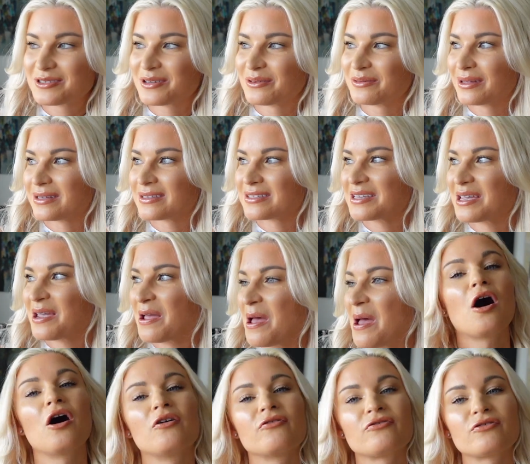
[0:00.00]
So let's see.
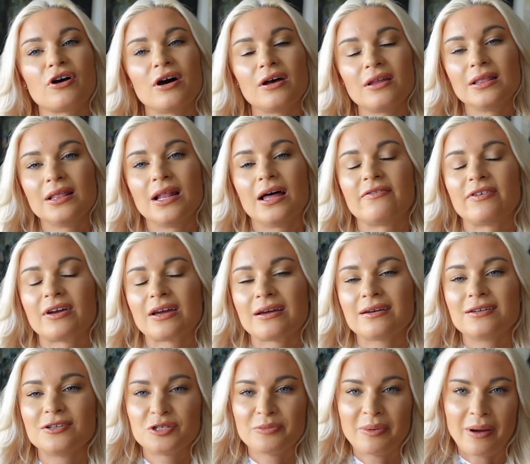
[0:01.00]
Overall, loving
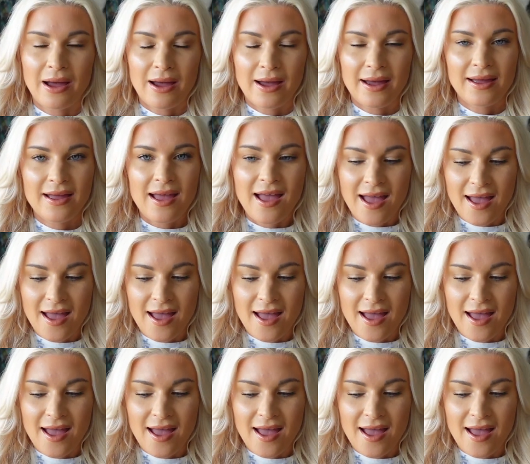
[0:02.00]
Dubai,